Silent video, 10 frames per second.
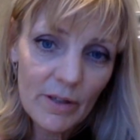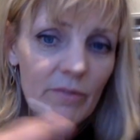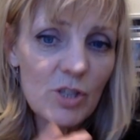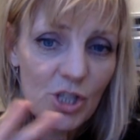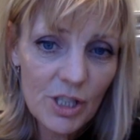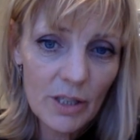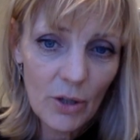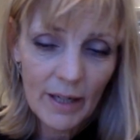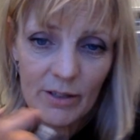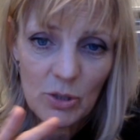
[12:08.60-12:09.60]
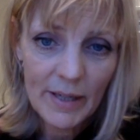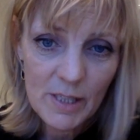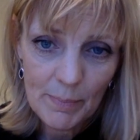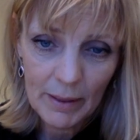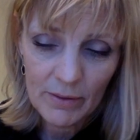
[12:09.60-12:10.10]
a, of a sheer kind of
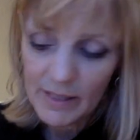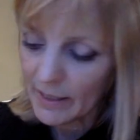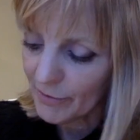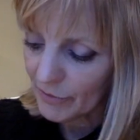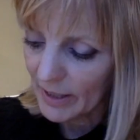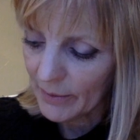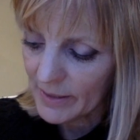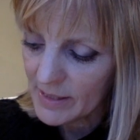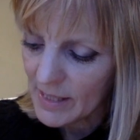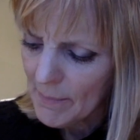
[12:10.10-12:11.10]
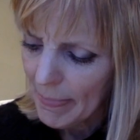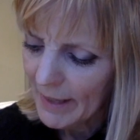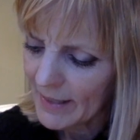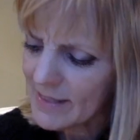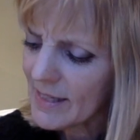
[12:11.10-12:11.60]
transparent kind of fragrance.
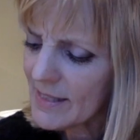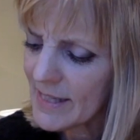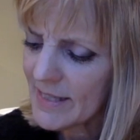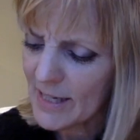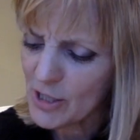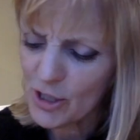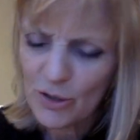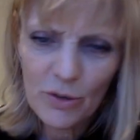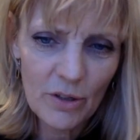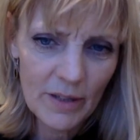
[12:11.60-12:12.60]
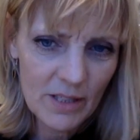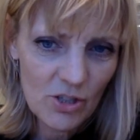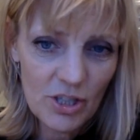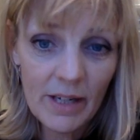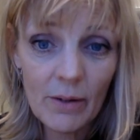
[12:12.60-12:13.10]
And it this has that sugar and
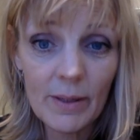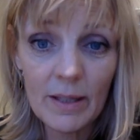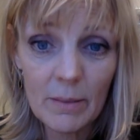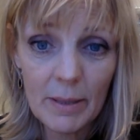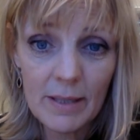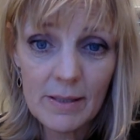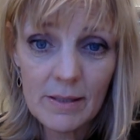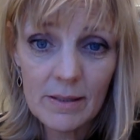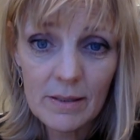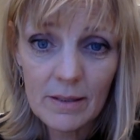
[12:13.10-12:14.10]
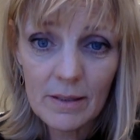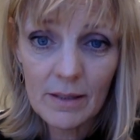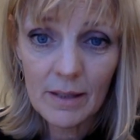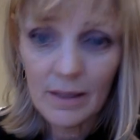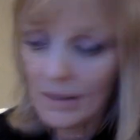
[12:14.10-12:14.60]
cherry in the base
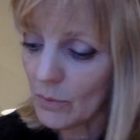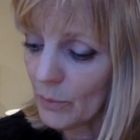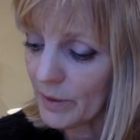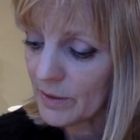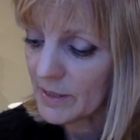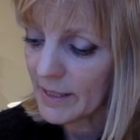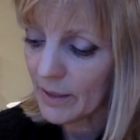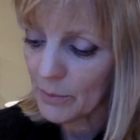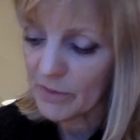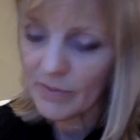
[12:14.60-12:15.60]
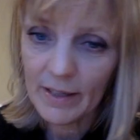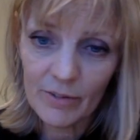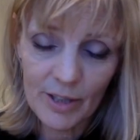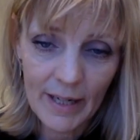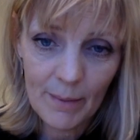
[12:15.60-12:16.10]
uh, with together with
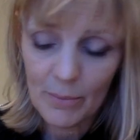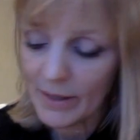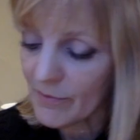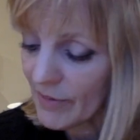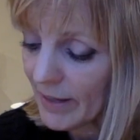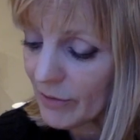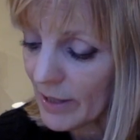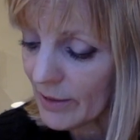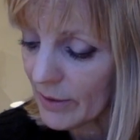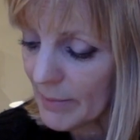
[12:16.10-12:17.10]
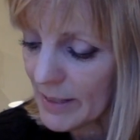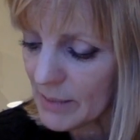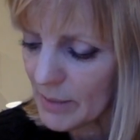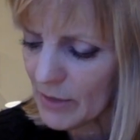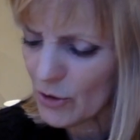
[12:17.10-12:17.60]
vetiver and amber. And vetiver I could imagine,
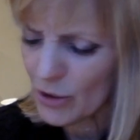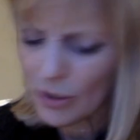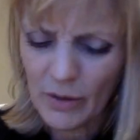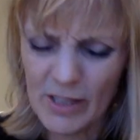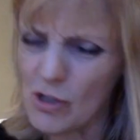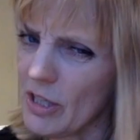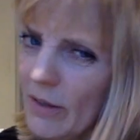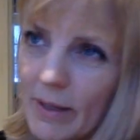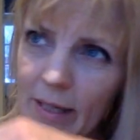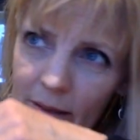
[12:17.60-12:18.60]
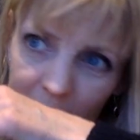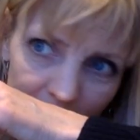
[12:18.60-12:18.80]
but sugar and cherry?